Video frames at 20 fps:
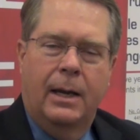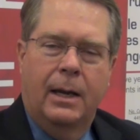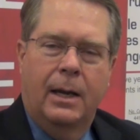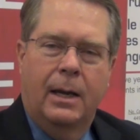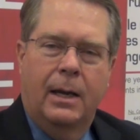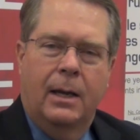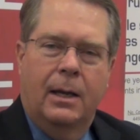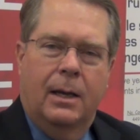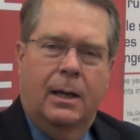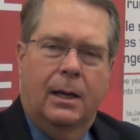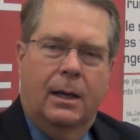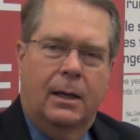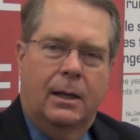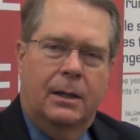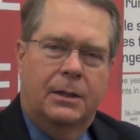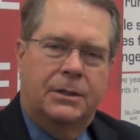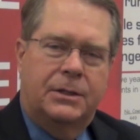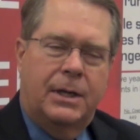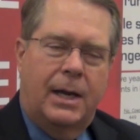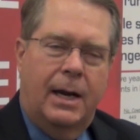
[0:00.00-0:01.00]

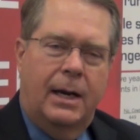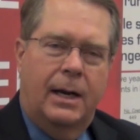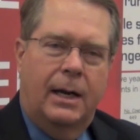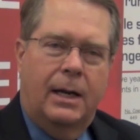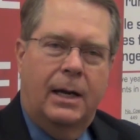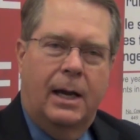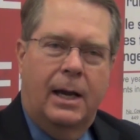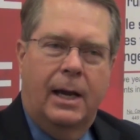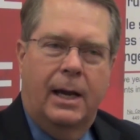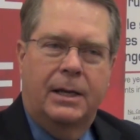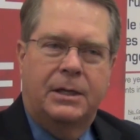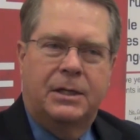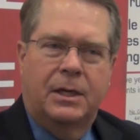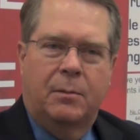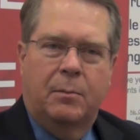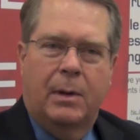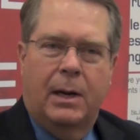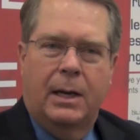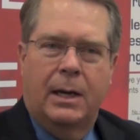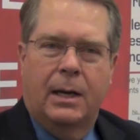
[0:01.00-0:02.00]
uh, cytokines,
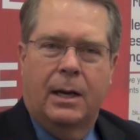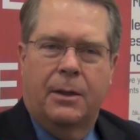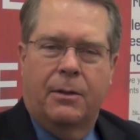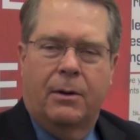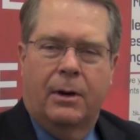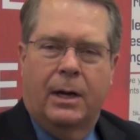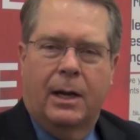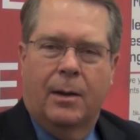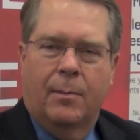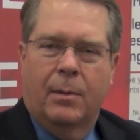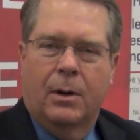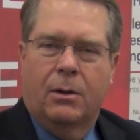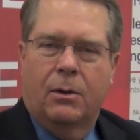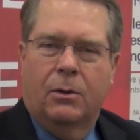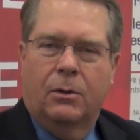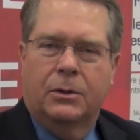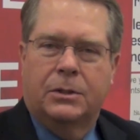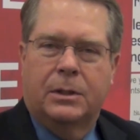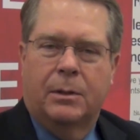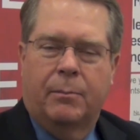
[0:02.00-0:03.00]
and many other
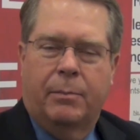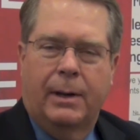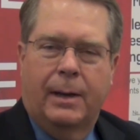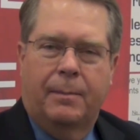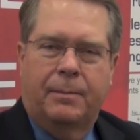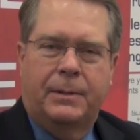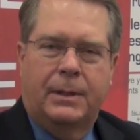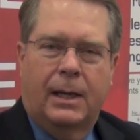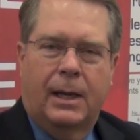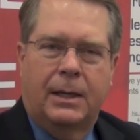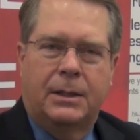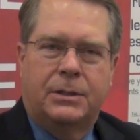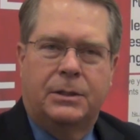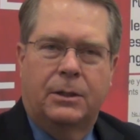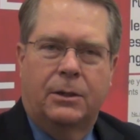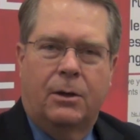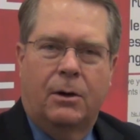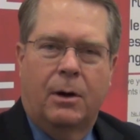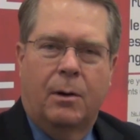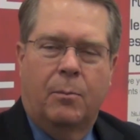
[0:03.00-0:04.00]
chemicals and peptides
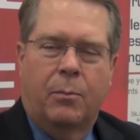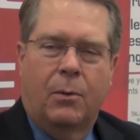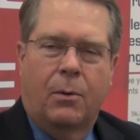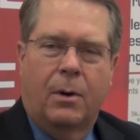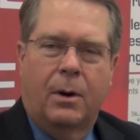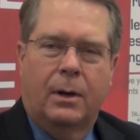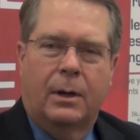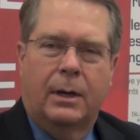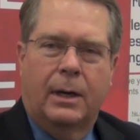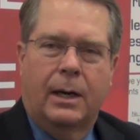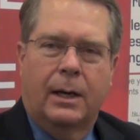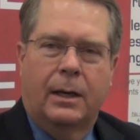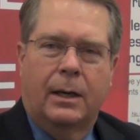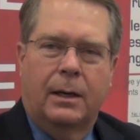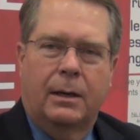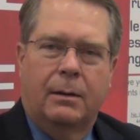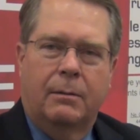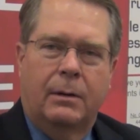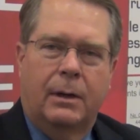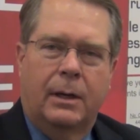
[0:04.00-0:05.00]
that are important in a,